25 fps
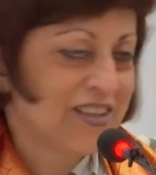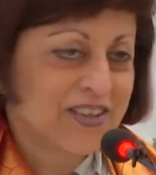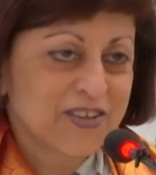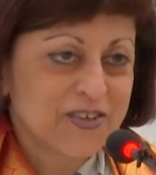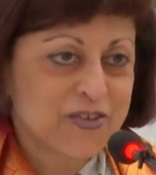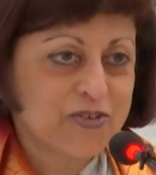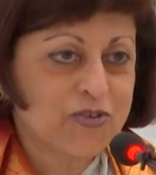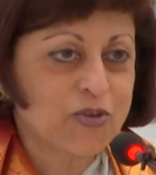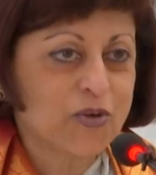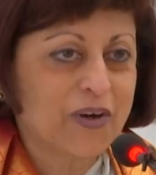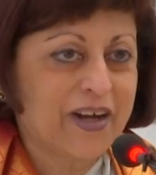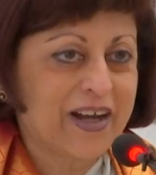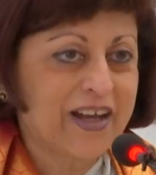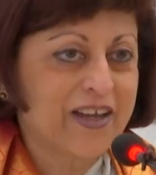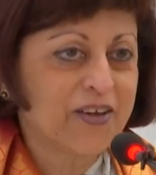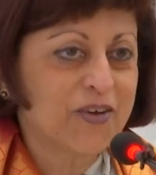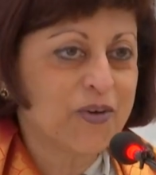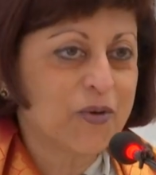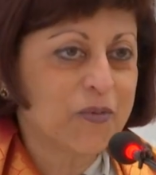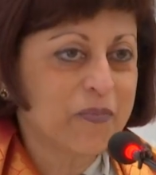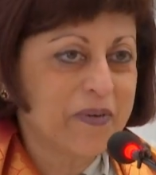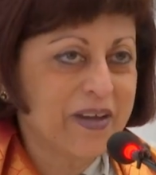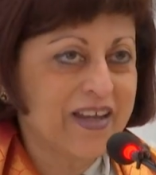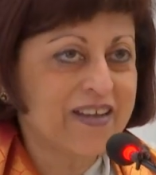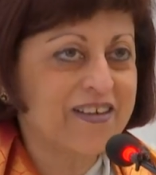So I
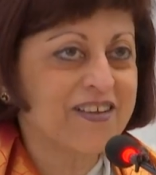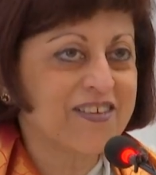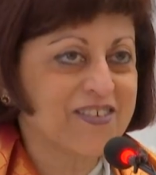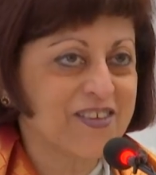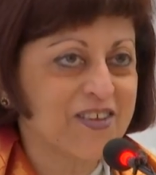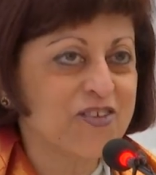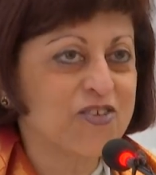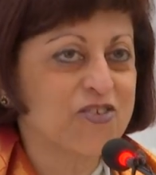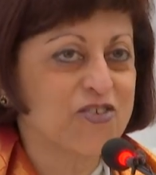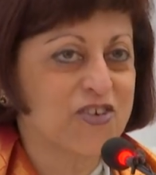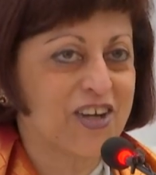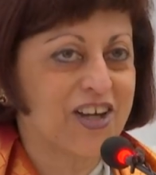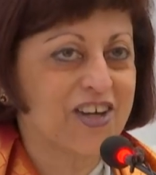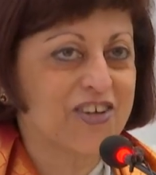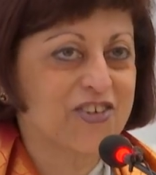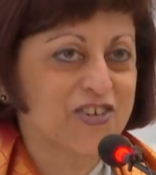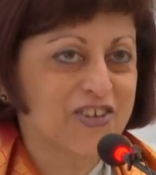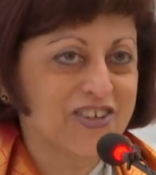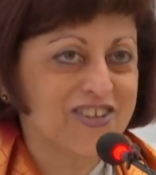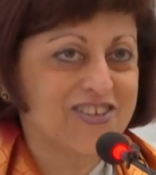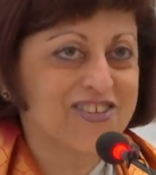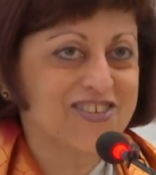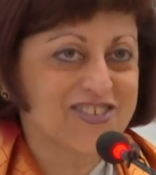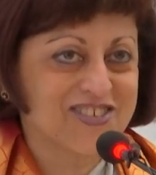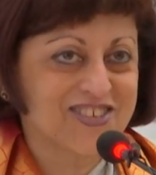obeyed his
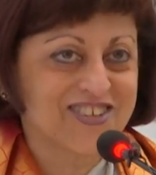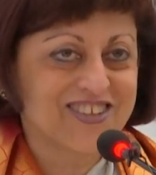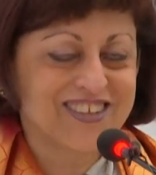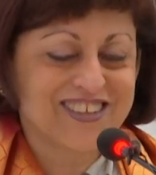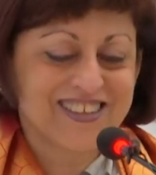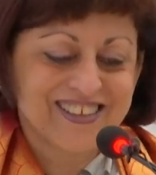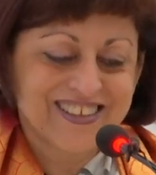instructions,